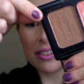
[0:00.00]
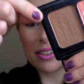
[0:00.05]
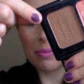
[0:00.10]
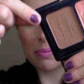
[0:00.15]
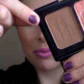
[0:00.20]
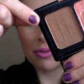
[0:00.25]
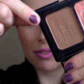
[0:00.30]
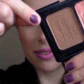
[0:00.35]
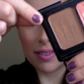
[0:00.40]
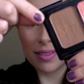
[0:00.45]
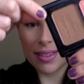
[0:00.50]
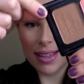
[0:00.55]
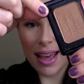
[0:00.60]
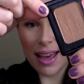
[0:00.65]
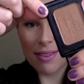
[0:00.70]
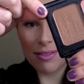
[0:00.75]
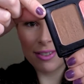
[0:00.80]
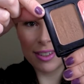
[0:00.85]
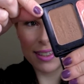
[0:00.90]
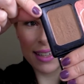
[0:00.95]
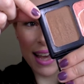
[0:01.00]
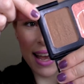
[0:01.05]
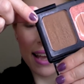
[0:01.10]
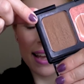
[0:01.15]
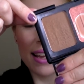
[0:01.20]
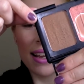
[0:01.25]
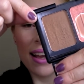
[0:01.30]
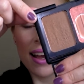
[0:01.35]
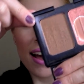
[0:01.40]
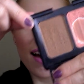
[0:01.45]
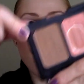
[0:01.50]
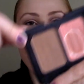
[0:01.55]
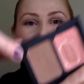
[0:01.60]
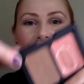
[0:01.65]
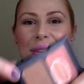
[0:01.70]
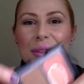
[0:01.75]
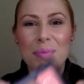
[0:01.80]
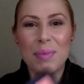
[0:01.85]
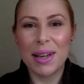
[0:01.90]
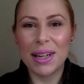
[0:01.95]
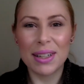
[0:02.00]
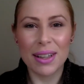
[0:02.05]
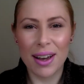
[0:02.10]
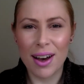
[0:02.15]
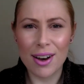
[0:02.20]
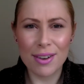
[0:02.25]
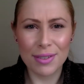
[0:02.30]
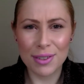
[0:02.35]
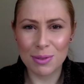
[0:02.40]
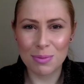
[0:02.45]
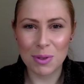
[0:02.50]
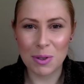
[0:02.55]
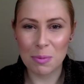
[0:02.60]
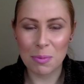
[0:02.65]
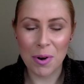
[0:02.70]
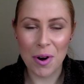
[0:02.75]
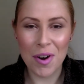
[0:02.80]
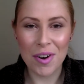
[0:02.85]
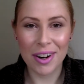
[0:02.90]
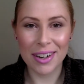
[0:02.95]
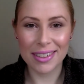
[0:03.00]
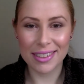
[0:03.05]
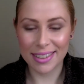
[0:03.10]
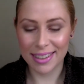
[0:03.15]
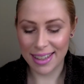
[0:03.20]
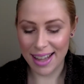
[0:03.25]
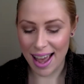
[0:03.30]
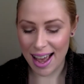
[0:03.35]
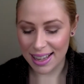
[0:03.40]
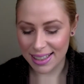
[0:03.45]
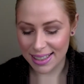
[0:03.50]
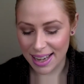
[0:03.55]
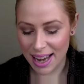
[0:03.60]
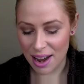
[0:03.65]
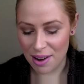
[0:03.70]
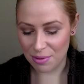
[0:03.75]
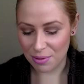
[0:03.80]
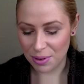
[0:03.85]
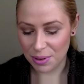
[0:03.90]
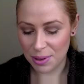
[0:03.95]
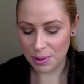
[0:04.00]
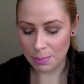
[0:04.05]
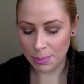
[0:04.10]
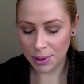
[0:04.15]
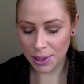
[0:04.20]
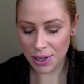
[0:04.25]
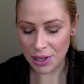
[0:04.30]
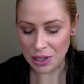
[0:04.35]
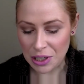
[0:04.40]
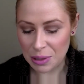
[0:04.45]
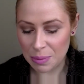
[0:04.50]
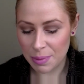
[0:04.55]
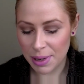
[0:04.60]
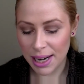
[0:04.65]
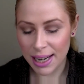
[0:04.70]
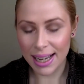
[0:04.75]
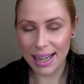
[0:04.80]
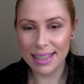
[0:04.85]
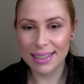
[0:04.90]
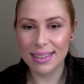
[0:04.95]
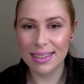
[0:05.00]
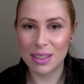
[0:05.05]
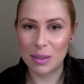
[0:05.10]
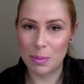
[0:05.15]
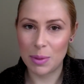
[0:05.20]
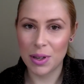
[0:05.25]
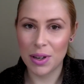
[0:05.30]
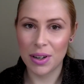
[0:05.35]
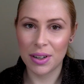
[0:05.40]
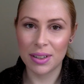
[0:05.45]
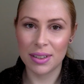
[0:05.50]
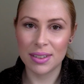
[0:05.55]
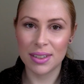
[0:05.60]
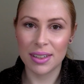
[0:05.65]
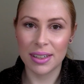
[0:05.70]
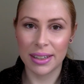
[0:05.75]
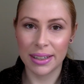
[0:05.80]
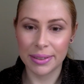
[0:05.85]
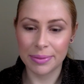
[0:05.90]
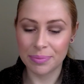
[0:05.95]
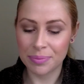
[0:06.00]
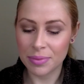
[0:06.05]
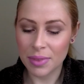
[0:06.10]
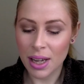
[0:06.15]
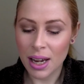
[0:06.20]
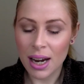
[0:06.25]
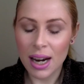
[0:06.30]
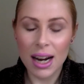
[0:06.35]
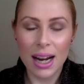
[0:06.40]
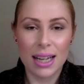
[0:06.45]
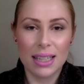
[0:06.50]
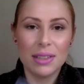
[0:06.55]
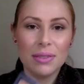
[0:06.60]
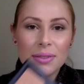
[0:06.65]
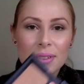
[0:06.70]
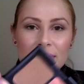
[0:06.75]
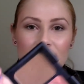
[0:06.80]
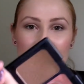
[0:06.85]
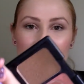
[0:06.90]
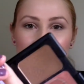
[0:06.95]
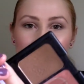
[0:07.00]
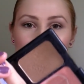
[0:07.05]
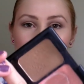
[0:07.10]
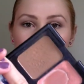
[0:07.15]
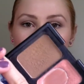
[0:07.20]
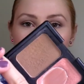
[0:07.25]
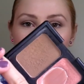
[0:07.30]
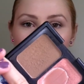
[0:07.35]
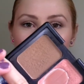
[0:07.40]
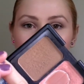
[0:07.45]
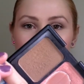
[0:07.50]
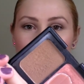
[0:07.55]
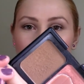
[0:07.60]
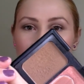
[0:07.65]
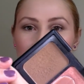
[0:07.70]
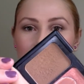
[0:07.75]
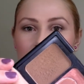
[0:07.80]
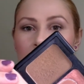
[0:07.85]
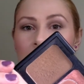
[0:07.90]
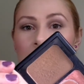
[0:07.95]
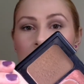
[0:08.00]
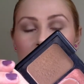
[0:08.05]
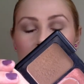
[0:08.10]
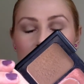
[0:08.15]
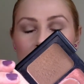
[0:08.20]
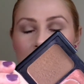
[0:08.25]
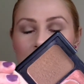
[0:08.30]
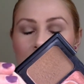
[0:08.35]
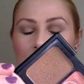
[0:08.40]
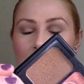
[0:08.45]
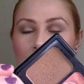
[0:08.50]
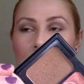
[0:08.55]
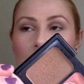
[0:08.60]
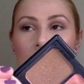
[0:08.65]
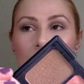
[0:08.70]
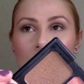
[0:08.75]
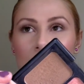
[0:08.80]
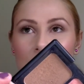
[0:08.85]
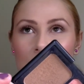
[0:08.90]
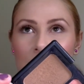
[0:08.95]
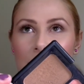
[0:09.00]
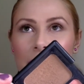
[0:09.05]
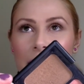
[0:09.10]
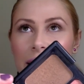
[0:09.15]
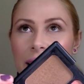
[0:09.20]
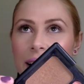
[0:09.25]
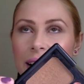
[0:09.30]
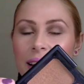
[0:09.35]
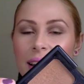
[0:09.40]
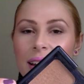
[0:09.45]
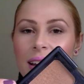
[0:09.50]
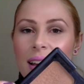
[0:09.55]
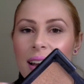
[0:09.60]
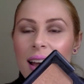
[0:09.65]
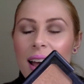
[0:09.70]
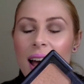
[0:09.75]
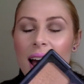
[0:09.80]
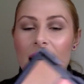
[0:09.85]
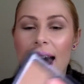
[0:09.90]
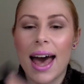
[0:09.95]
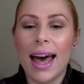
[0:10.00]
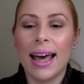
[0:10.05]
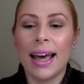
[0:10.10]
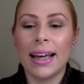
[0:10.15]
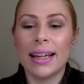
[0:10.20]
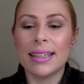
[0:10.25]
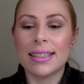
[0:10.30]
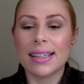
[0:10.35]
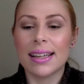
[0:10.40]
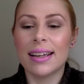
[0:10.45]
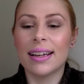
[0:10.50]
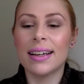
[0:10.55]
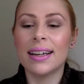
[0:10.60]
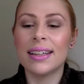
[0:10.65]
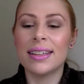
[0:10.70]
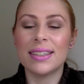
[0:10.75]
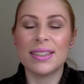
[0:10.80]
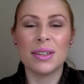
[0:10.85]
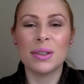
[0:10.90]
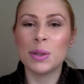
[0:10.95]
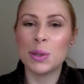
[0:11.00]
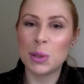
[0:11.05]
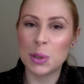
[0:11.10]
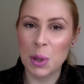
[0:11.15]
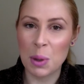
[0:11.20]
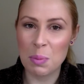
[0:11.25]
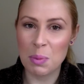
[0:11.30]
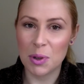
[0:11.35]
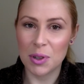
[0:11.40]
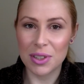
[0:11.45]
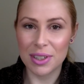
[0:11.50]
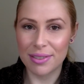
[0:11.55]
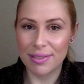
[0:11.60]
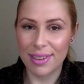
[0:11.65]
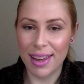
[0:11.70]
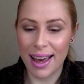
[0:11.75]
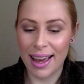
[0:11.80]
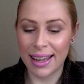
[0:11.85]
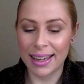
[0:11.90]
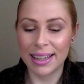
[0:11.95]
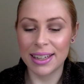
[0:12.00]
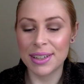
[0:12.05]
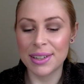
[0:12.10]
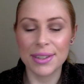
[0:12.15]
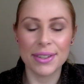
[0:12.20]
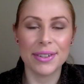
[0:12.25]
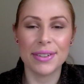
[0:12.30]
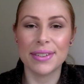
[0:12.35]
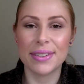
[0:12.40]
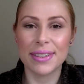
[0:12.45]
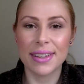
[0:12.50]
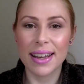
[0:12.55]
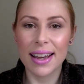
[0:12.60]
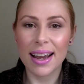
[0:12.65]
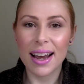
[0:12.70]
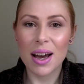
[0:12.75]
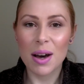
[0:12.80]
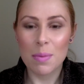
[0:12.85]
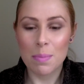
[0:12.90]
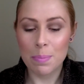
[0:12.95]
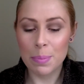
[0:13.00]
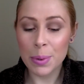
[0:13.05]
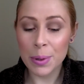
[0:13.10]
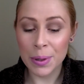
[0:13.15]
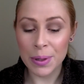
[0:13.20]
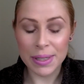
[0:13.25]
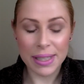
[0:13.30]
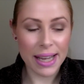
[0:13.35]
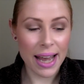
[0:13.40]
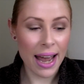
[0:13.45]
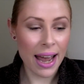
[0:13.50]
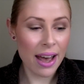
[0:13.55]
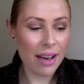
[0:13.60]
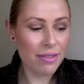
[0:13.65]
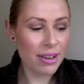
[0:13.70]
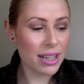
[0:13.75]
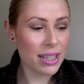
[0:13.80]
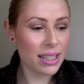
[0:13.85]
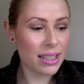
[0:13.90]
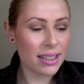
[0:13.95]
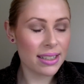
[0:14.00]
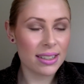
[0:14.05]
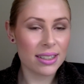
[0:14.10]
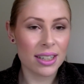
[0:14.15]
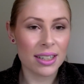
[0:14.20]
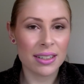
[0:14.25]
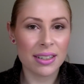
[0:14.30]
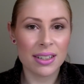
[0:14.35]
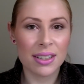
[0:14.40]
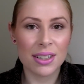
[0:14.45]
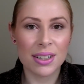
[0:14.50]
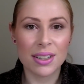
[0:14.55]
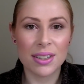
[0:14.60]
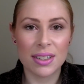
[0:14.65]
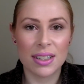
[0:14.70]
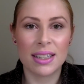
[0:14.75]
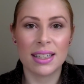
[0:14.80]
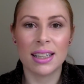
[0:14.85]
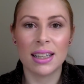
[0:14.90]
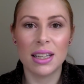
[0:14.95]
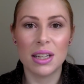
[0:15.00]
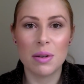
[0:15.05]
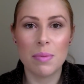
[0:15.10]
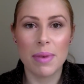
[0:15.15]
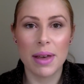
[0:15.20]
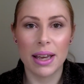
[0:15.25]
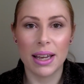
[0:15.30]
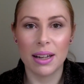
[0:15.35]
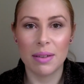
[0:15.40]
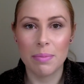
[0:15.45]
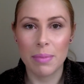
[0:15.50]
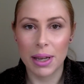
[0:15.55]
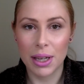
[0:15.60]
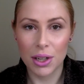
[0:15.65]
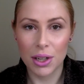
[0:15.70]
the bronzer every day, I've not made half as much progress on that as I have with the blush, but I guess it's because, you know, it's a really dark bronzer. I can only really use it for contouring, and there's only so much of that I can use. But I have actually started to use this a little bit in my